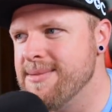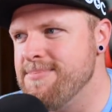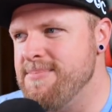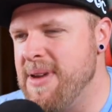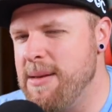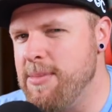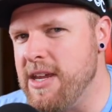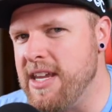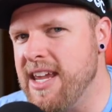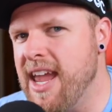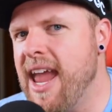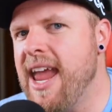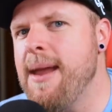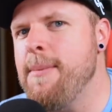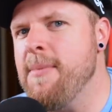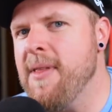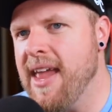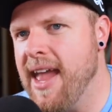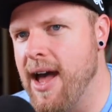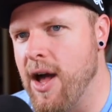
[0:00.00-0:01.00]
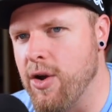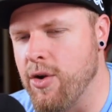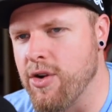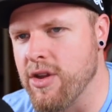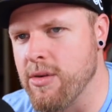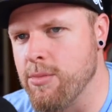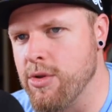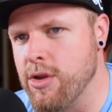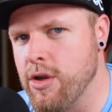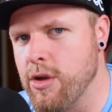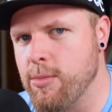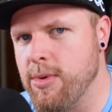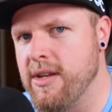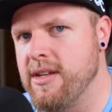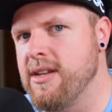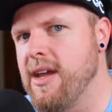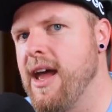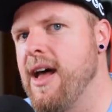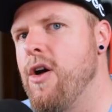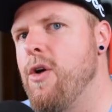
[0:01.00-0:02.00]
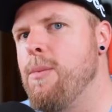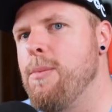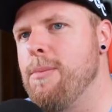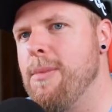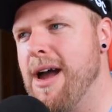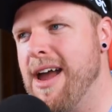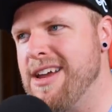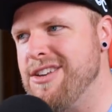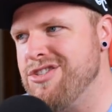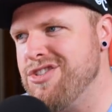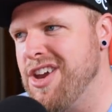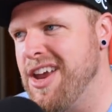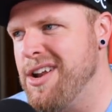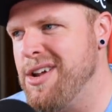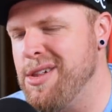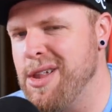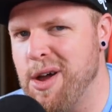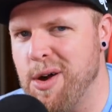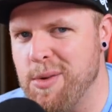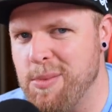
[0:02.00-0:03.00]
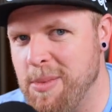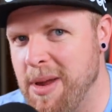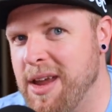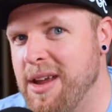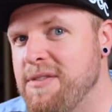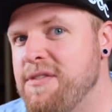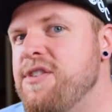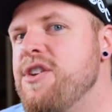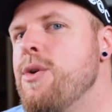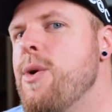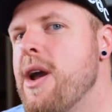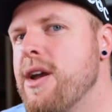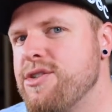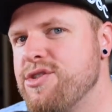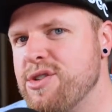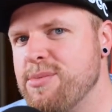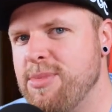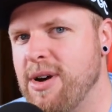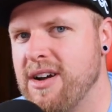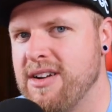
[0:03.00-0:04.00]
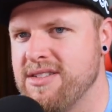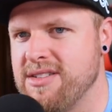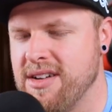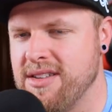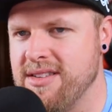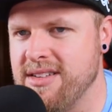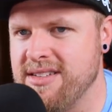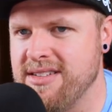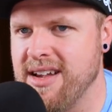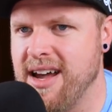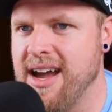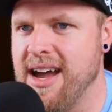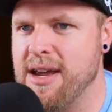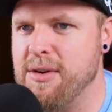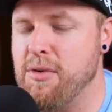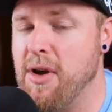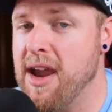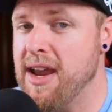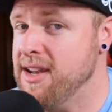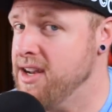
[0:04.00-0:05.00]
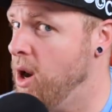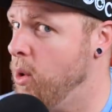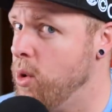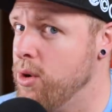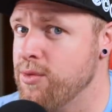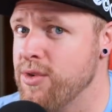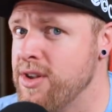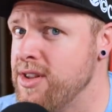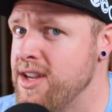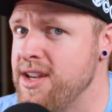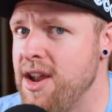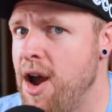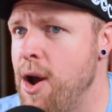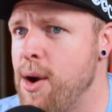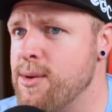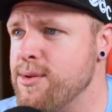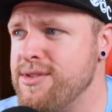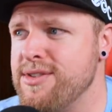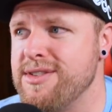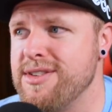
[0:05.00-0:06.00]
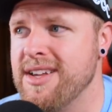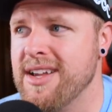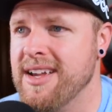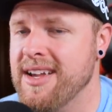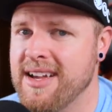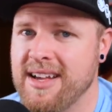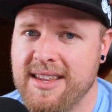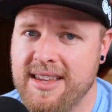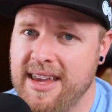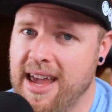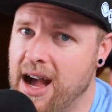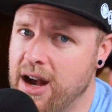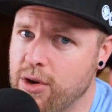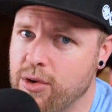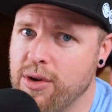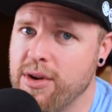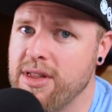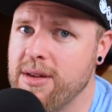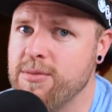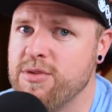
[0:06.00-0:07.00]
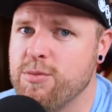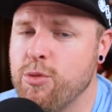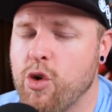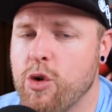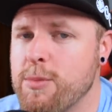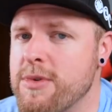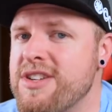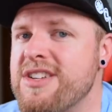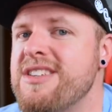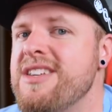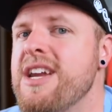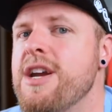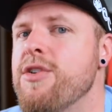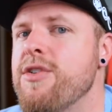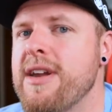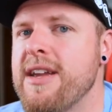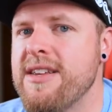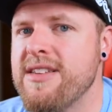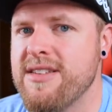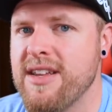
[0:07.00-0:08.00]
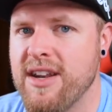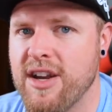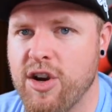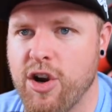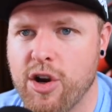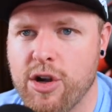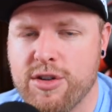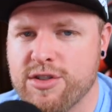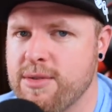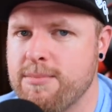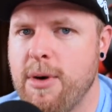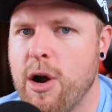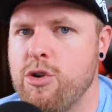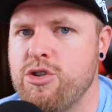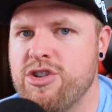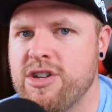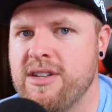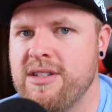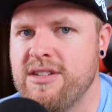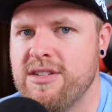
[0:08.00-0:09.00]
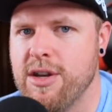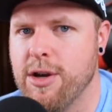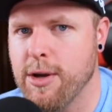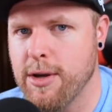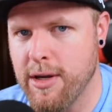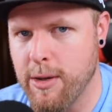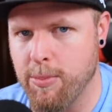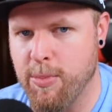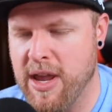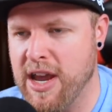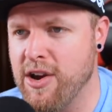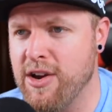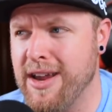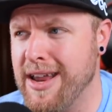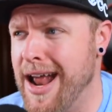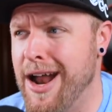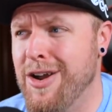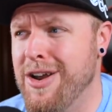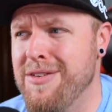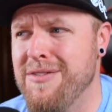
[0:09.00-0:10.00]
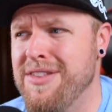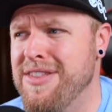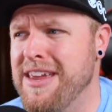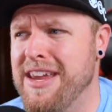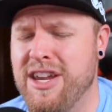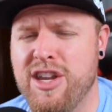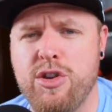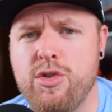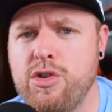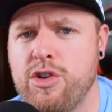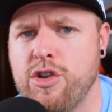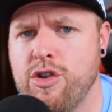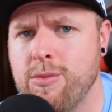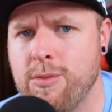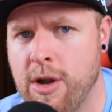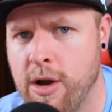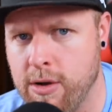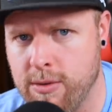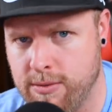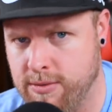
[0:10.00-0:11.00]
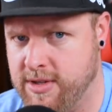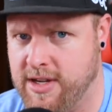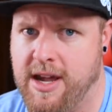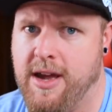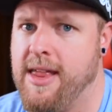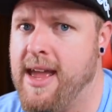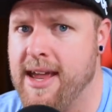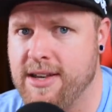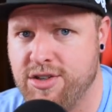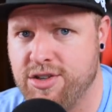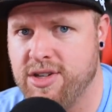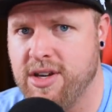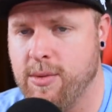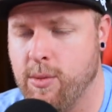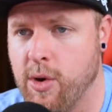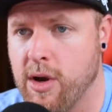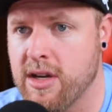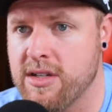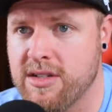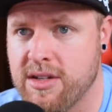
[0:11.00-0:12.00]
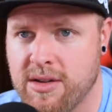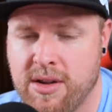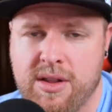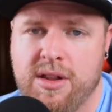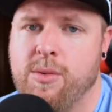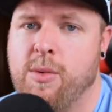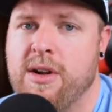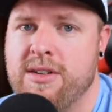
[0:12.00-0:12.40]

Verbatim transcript: maybe game the algorithm a little bit to help my channel out and make a few extra bucks on the side, right? No one really knows. The algorithm's more mysterious than a girl's emotions during her period. I don't even think YouTube knows how that shit works, and they're the